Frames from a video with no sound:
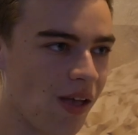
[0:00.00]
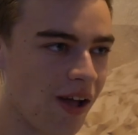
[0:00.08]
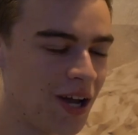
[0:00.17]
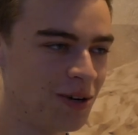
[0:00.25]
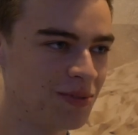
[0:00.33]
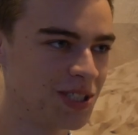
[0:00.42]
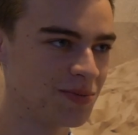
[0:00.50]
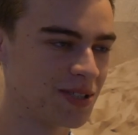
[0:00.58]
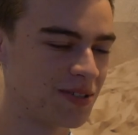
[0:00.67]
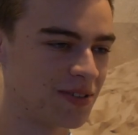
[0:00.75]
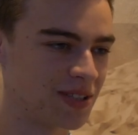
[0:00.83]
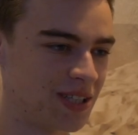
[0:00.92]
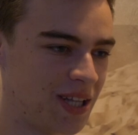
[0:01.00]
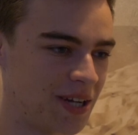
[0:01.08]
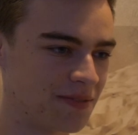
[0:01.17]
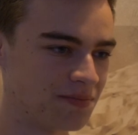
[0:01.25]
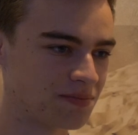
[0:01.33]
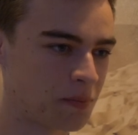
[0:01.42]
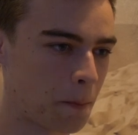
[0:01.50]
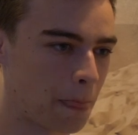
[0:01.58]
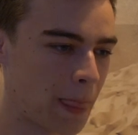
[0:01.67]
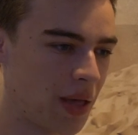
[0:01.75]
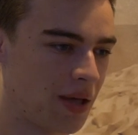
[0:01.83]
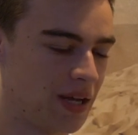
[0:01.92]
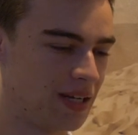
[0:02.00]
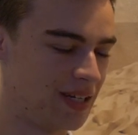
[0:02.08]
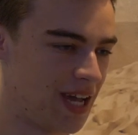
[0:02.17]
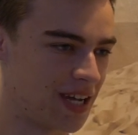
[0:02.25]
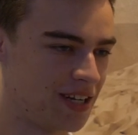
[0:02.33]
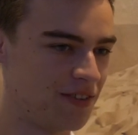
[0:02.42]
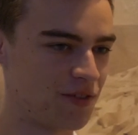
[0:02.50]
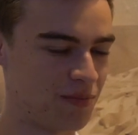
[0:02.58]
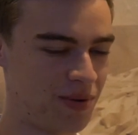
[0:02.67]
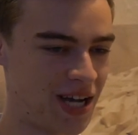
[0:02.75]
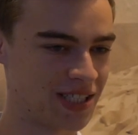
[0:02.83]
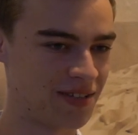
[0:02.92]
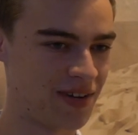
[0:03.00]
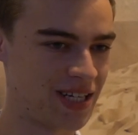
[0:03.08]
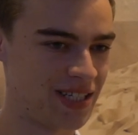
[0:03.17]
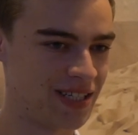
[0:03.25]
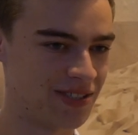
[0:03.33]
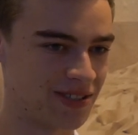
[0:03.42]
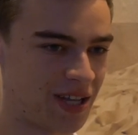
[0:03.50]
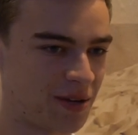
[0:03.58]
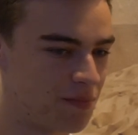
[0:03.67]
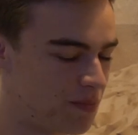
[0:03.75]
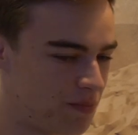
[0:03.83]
I don't mean specifically like negative or positive ideas or like